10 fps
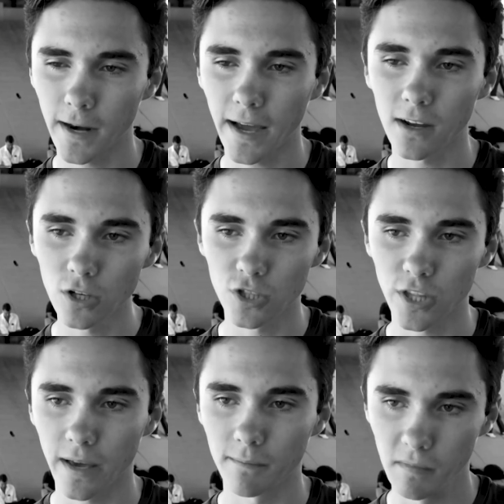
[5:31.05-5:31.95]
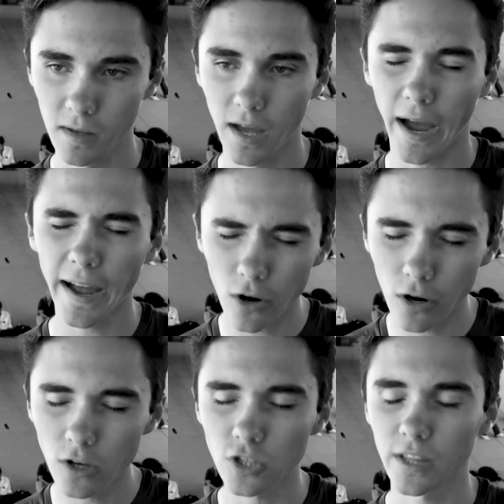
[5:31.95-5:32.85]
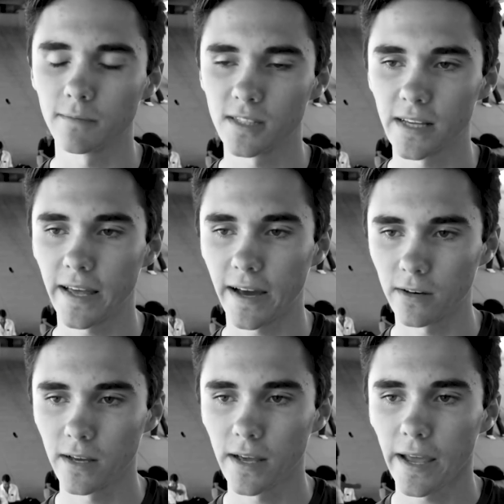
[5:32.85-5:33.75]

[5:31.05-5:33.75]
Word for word: But I urge them I urge them to get out